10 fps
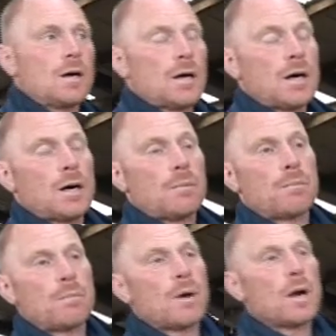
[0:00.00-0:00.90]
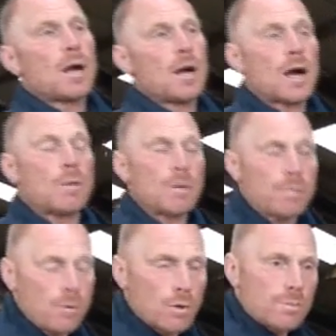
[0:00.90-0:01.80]
and we
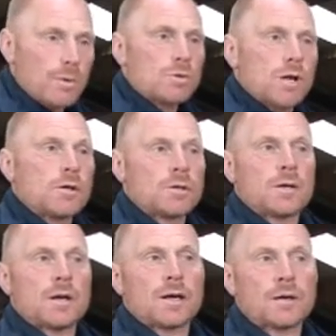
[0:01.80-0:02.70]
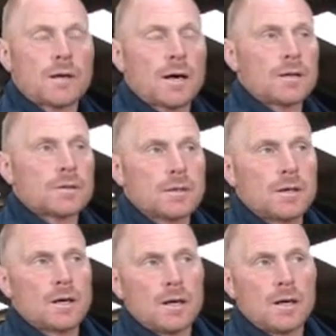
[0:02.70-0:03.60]
pull the bulls out at the end of that,
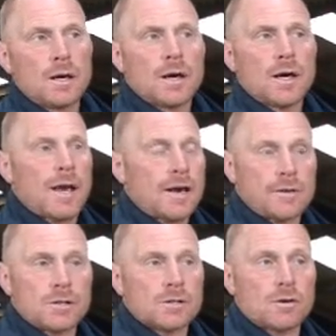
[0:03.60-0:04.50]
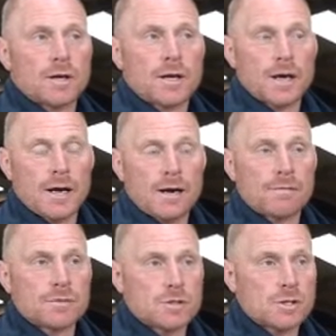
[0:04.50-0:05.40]
and anything's not in
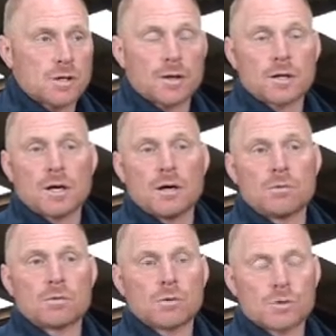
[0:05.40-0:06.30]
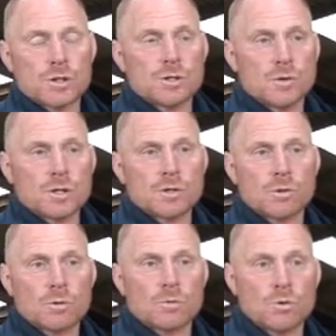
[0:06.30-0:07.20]
calf, she's either cold or she joins
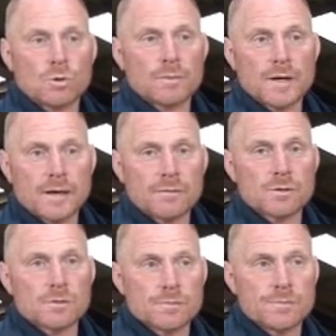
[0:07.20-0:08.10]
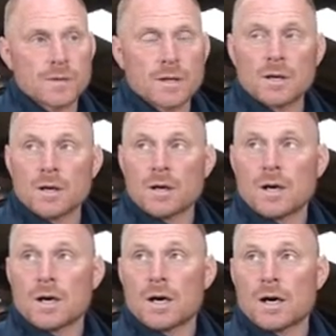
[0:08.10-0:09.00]
the autumn calvers.
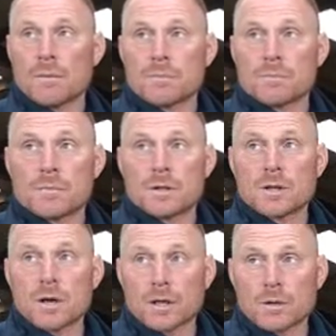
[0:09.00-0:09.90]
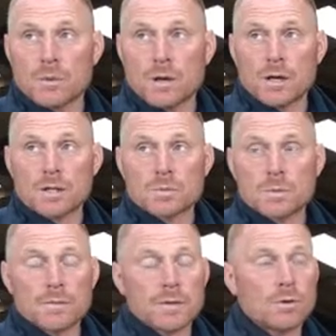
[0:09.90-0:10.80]
Likewise
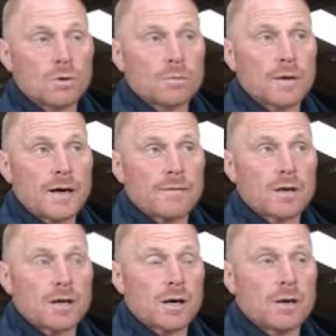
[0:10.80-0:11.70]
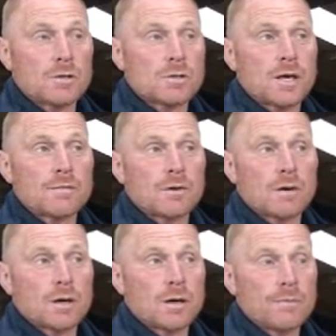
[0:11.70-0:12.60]
with the autumn calving cows, they've
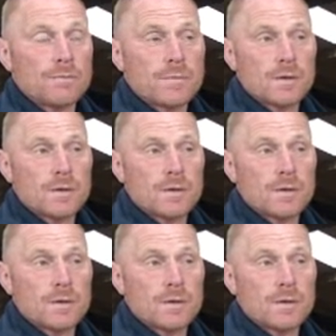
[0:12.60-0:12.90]
got a